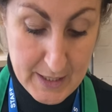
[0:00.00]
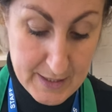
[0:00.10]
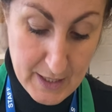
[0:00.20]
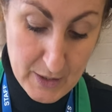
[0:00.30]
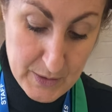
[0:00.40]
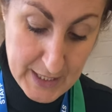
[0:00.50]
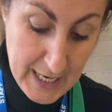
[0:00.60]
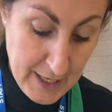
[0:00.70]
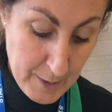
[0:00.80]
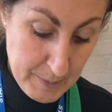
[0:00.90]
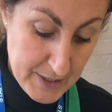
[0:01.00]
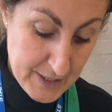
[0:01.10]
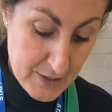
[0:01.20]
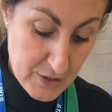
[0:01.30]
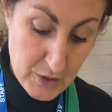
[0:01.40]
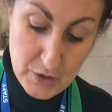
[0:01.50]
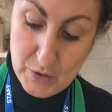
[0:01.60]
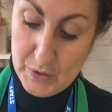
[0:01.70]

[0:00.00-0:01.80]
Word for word: So the can opener in school,